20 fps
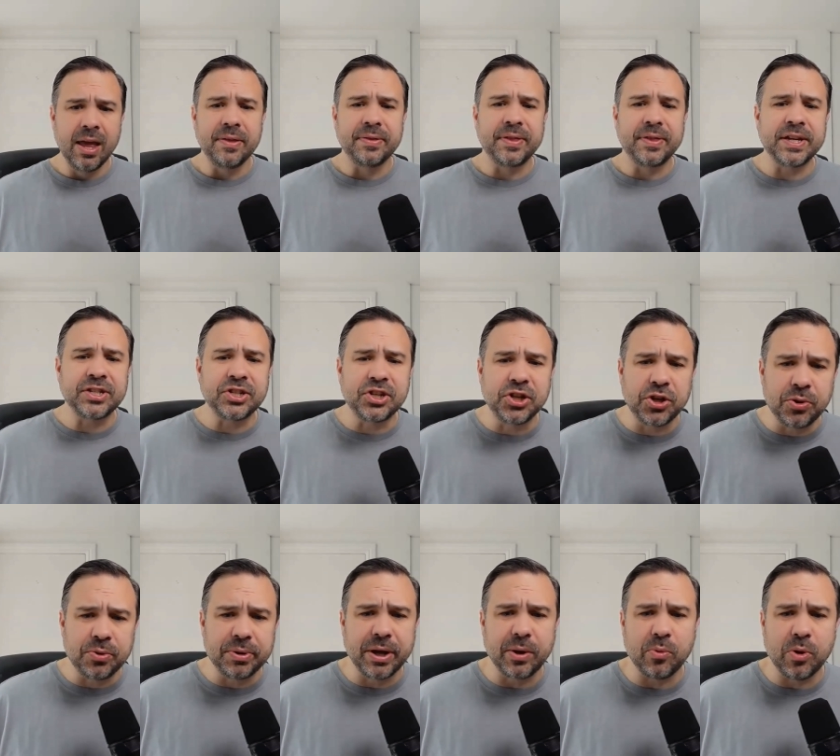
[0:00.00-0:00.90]
This
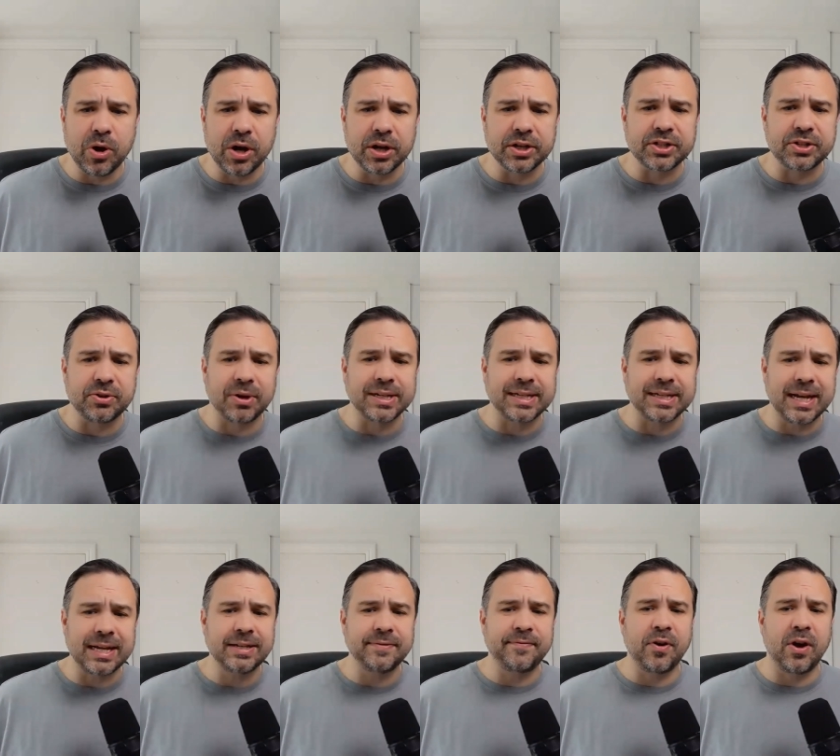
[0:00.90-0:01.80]
unit works to
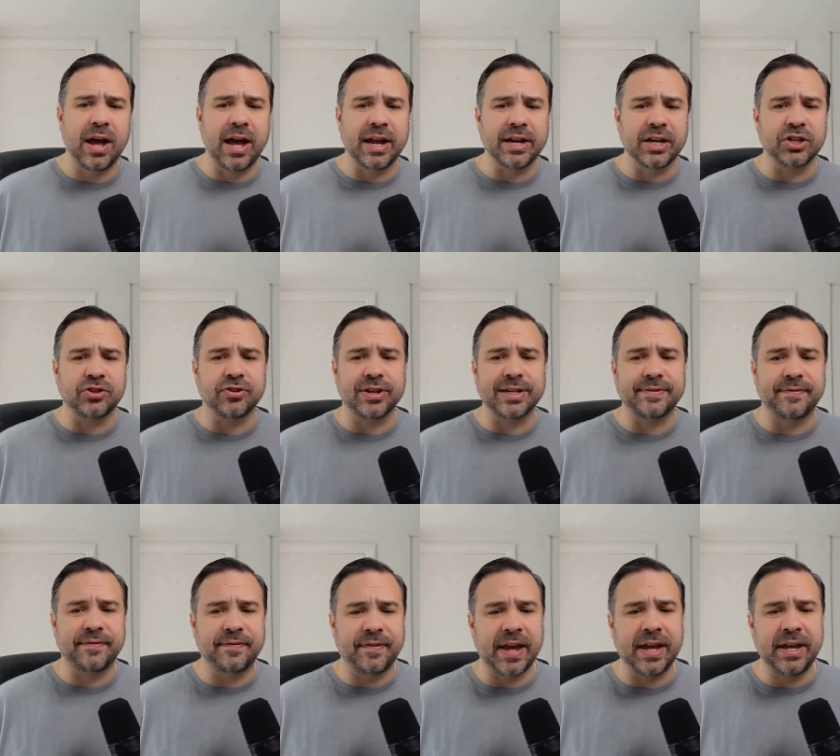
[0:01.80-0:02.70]
identify and address
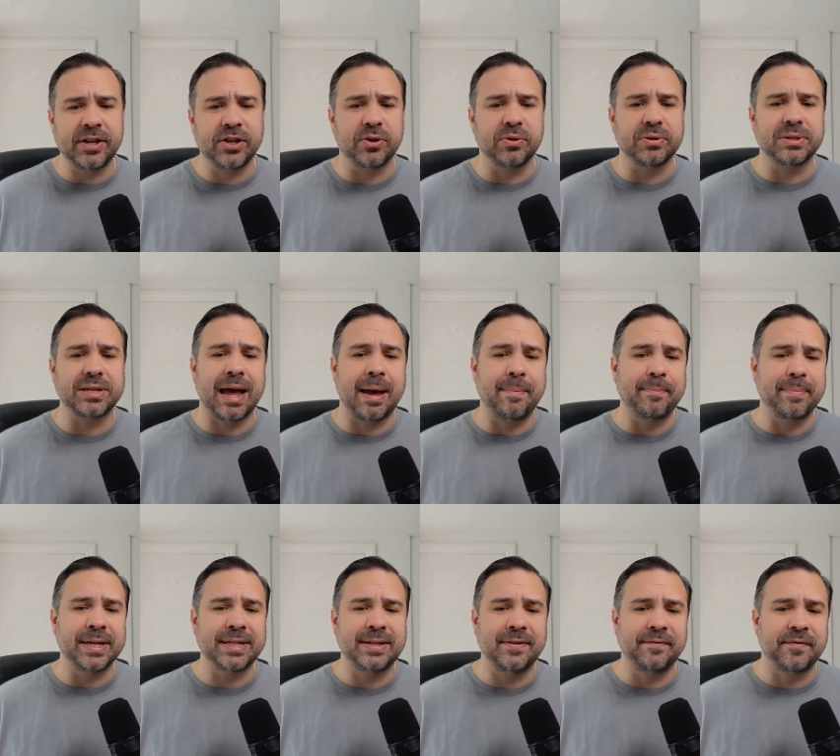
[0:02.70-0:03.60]
fake news and
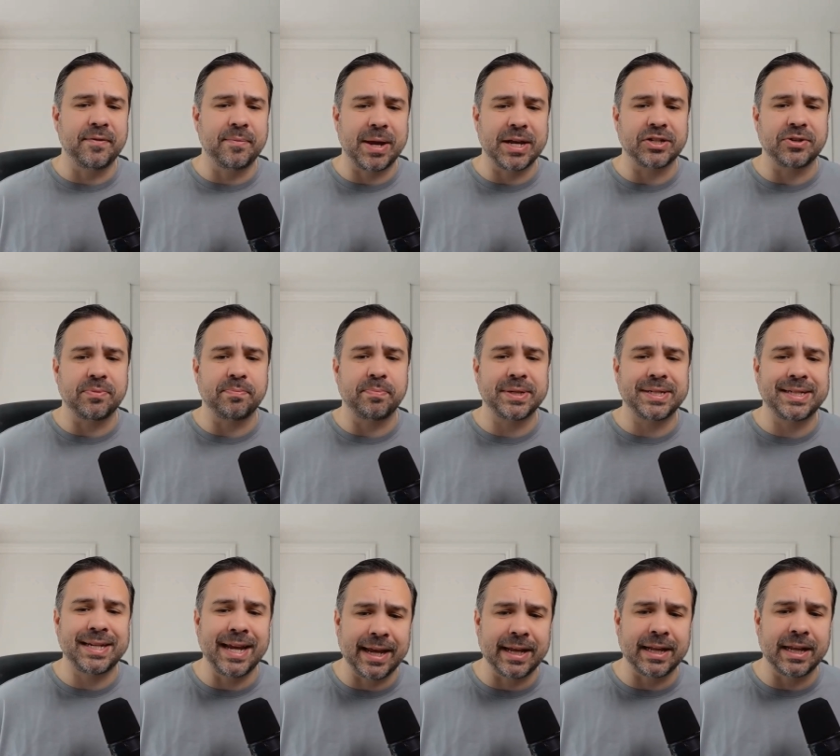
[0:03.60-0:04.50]
misinformation,
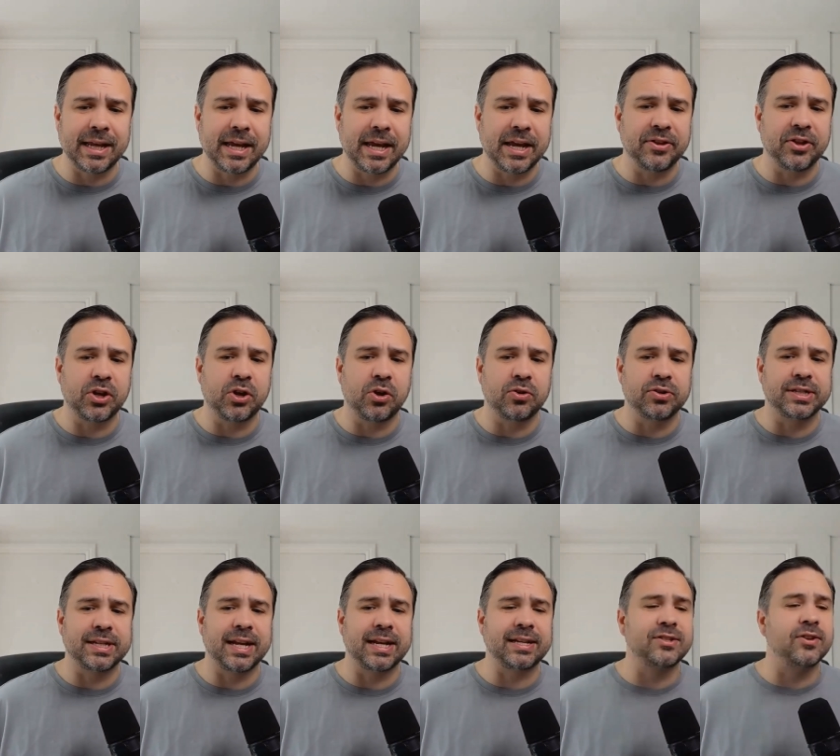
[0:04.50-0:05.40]
particularly in the
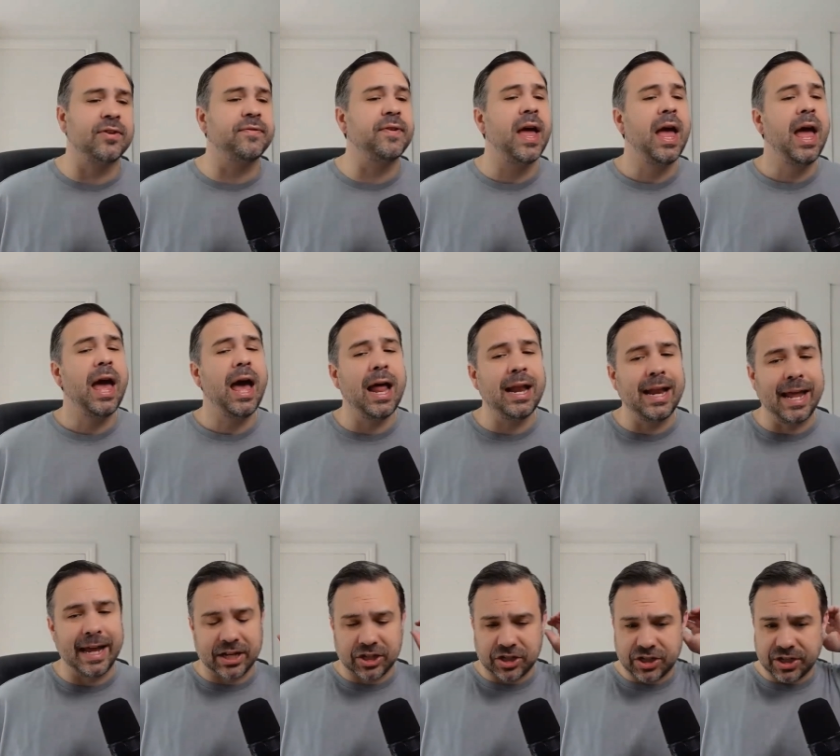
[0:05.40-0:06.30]
context of
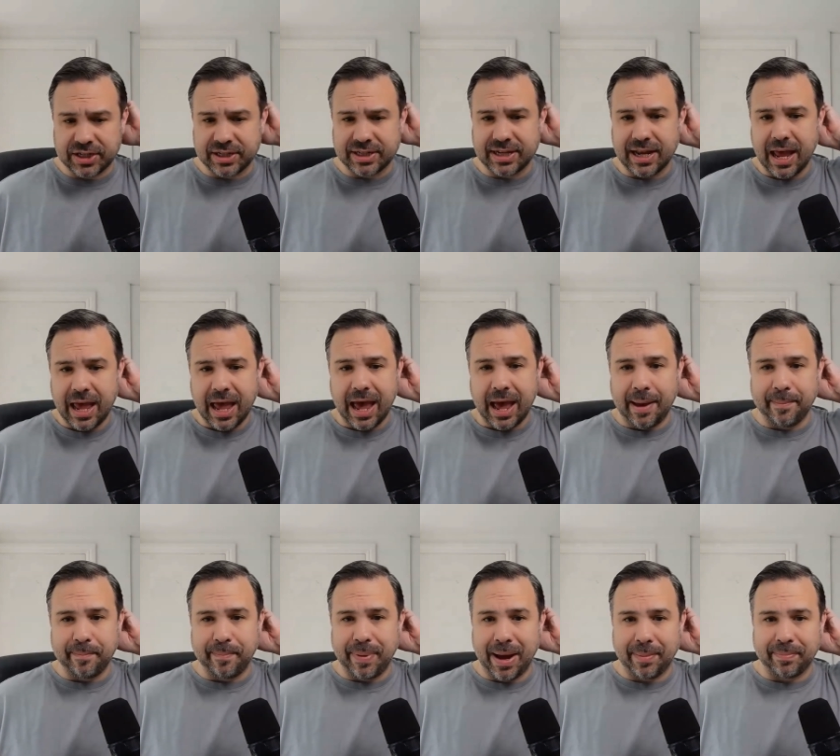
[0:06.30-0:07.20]
elections
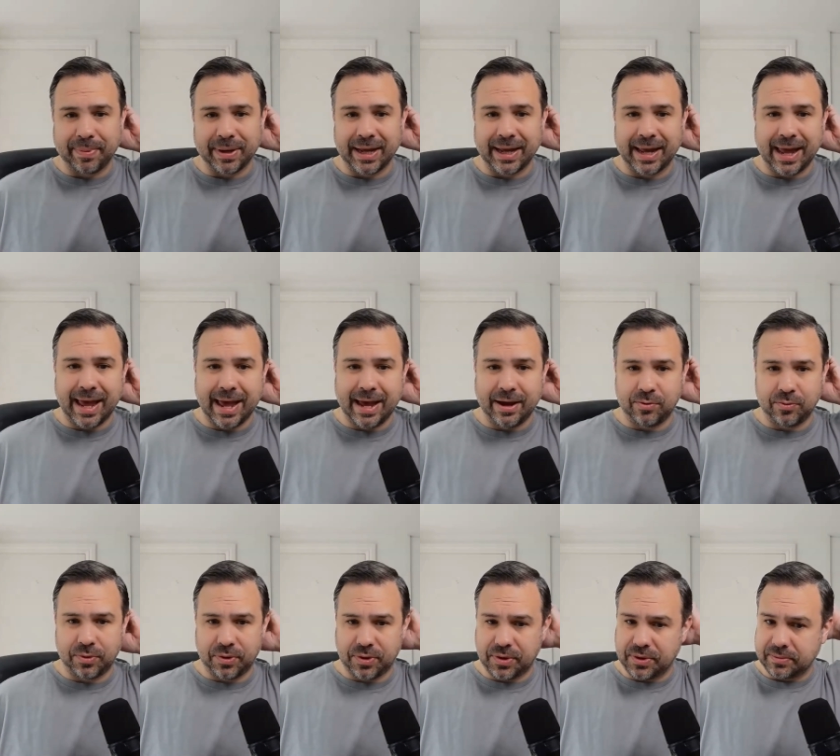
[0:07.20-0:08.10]
and public
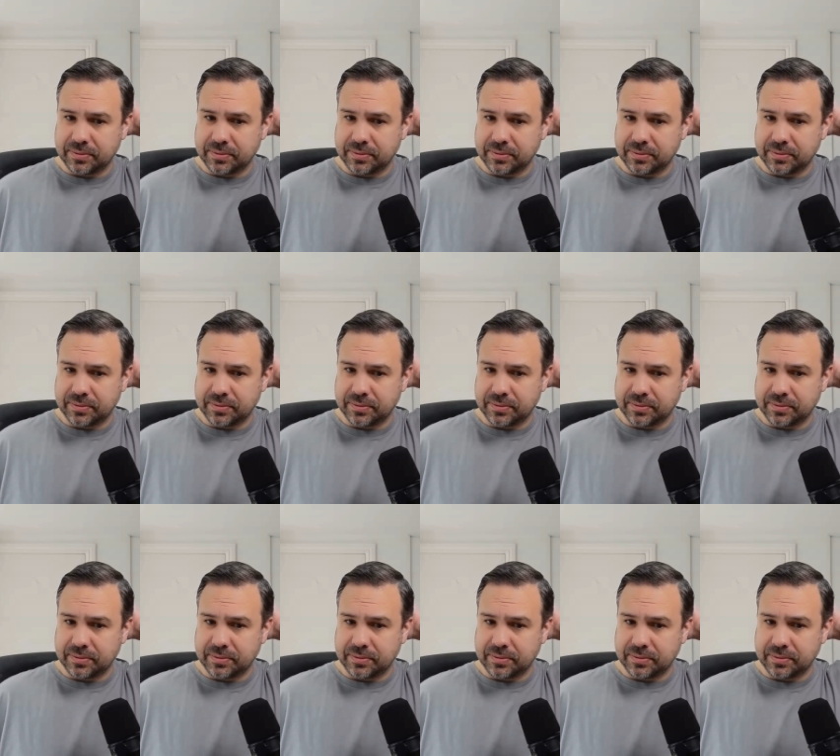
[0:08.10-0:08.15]
health.